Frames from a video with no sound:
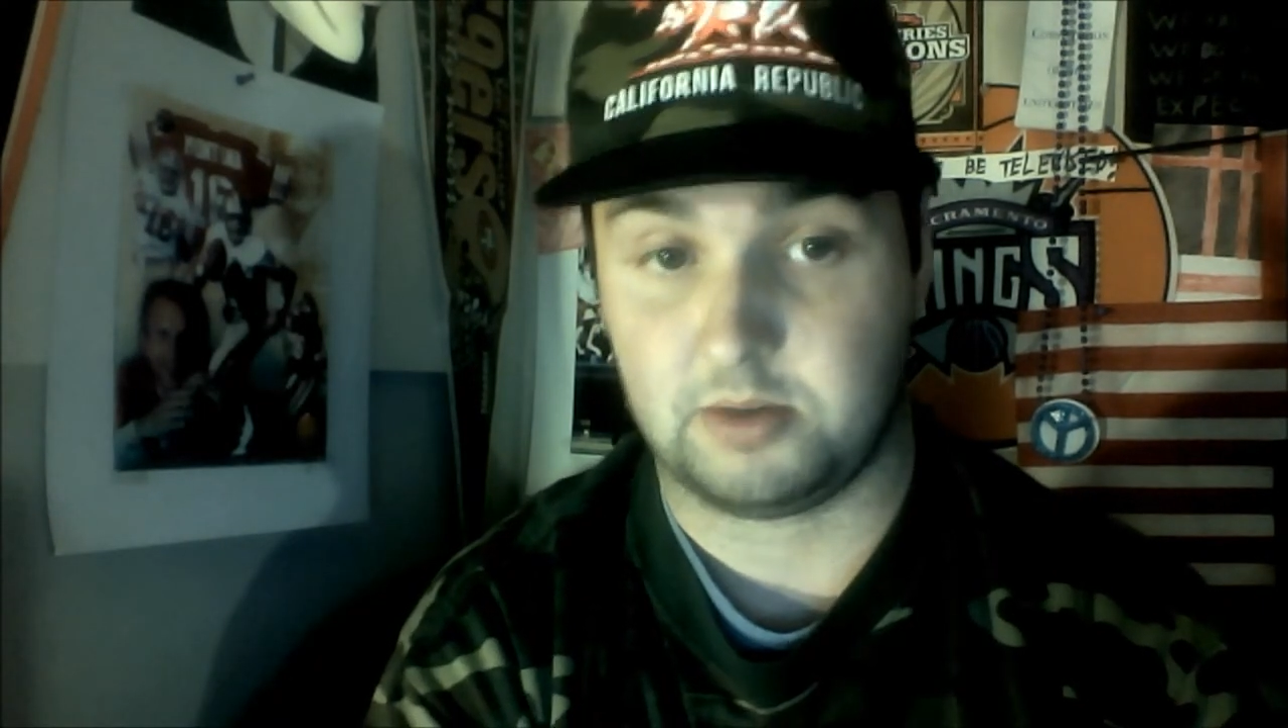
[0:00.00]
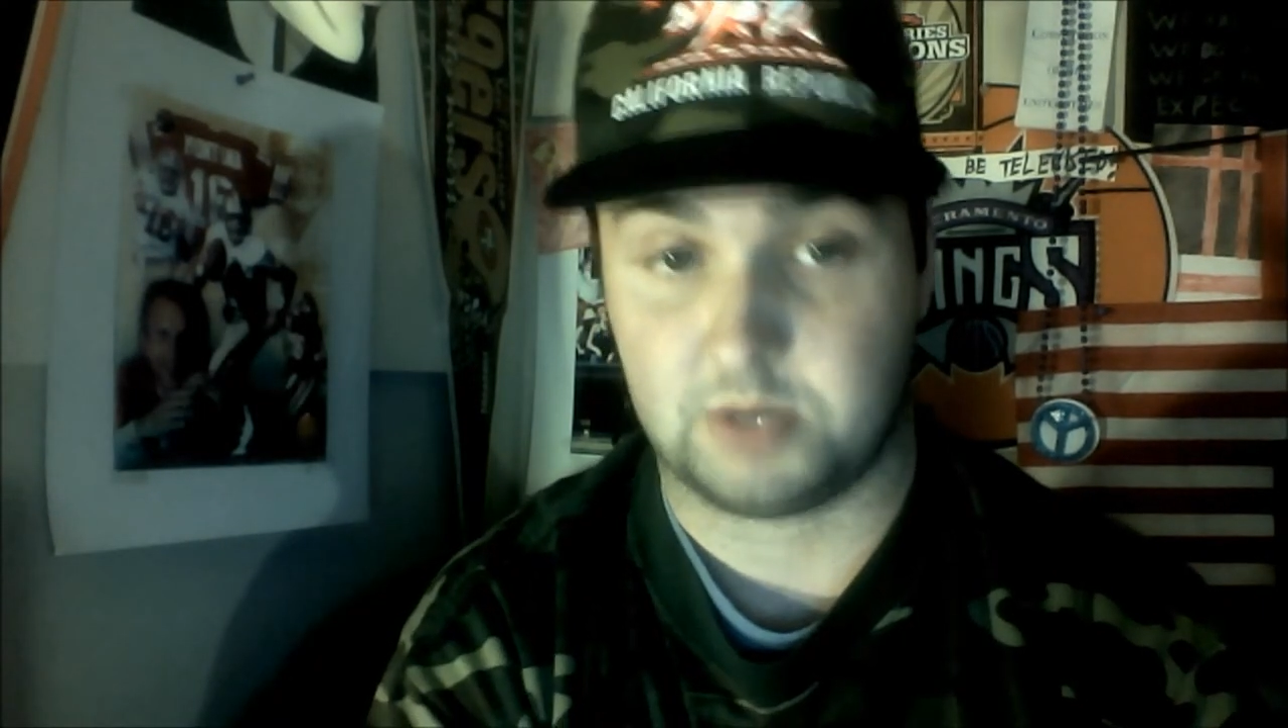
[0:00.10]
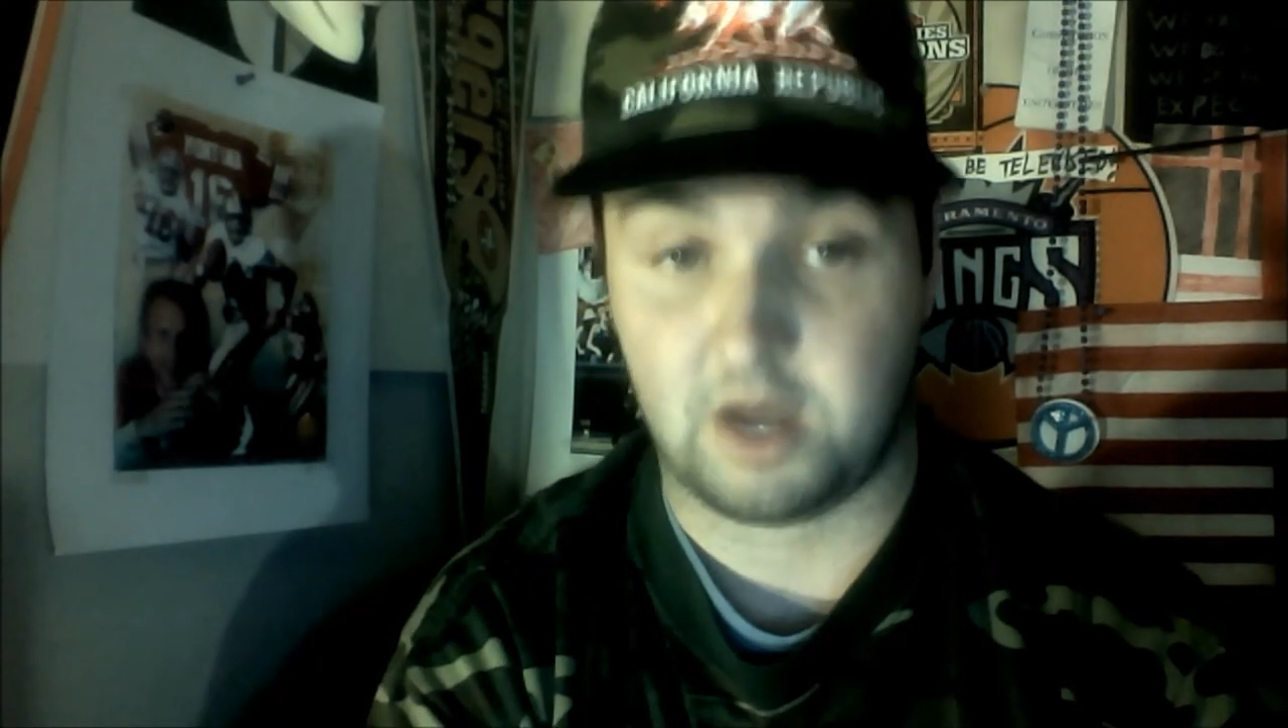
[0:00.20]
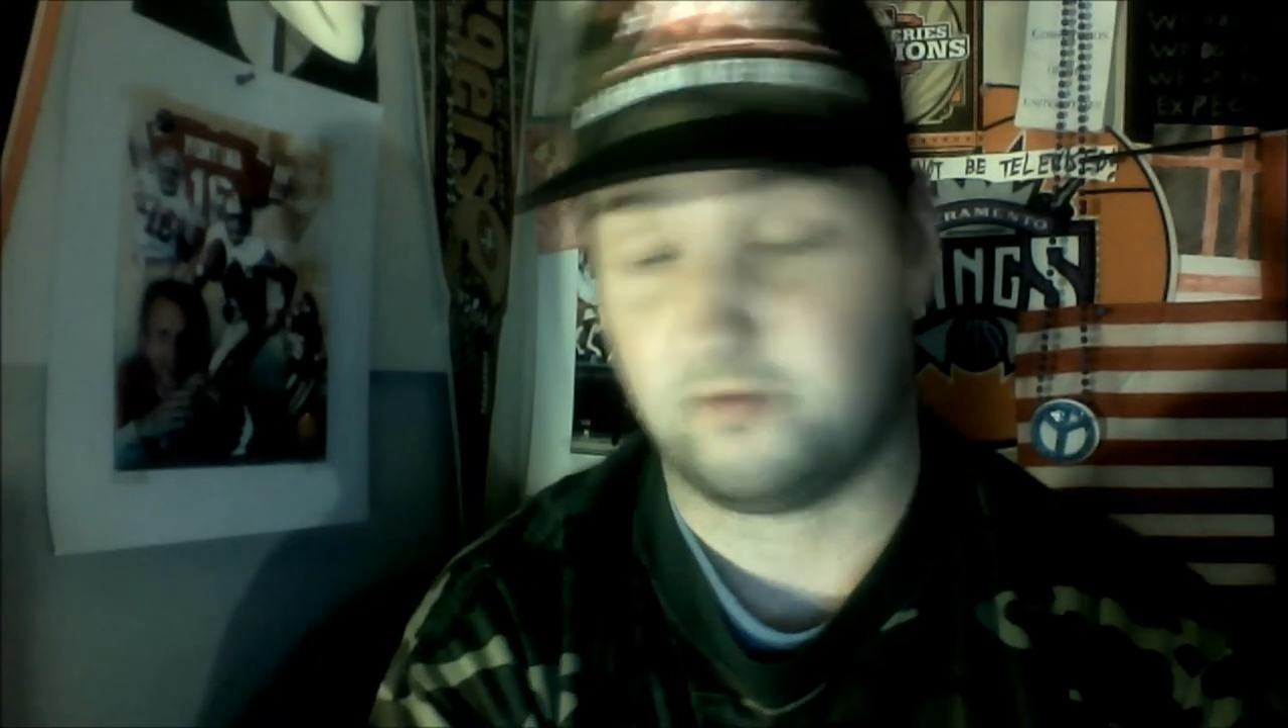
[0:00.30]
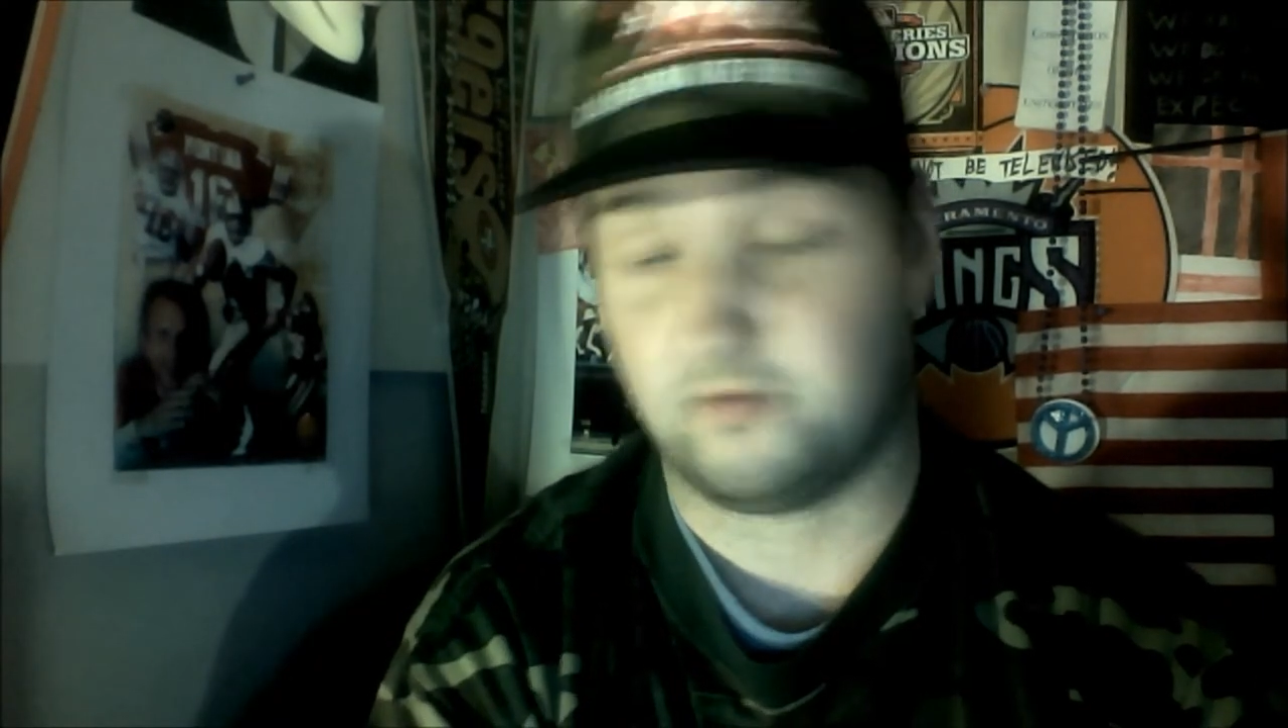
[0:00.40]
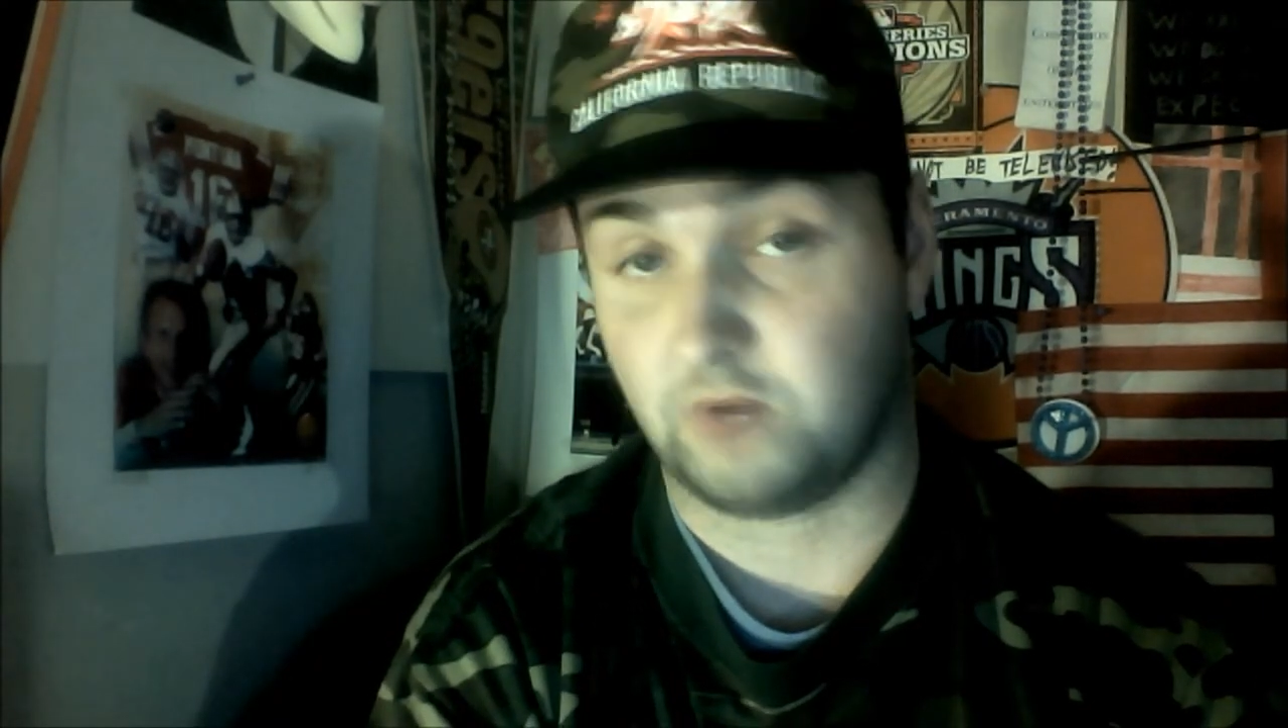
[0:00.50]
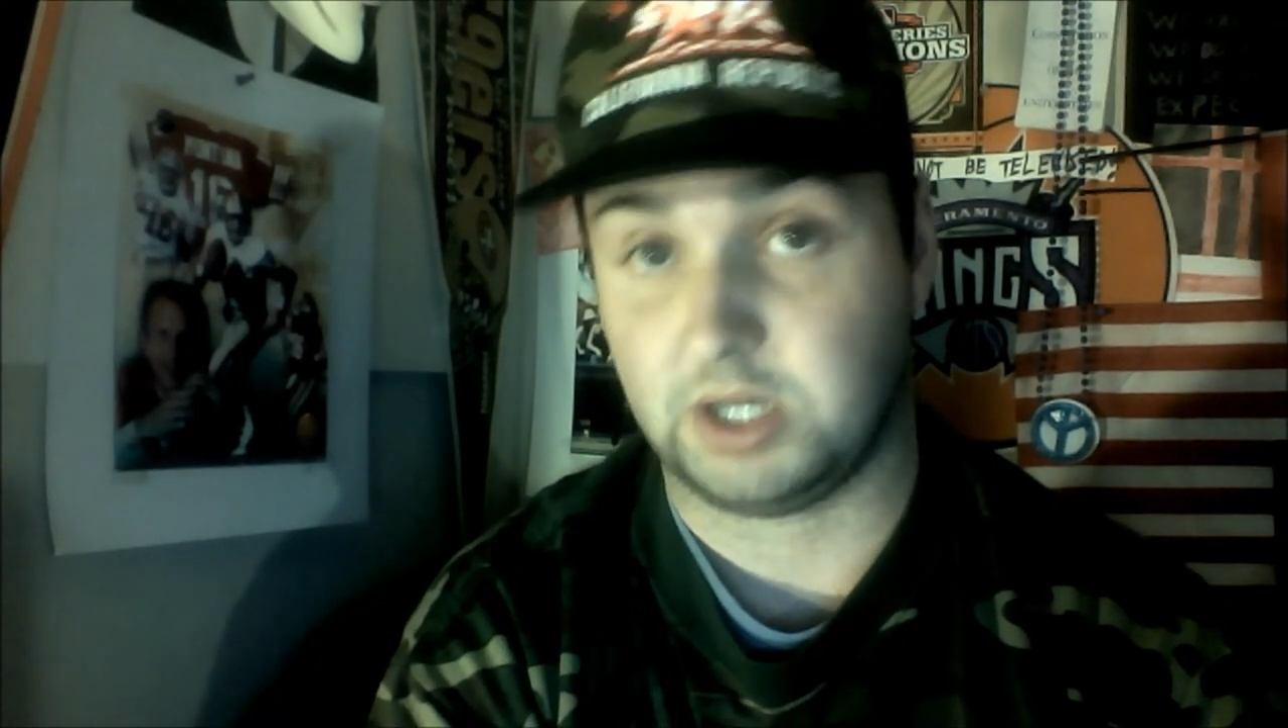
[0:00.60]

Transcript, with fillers: their sovereign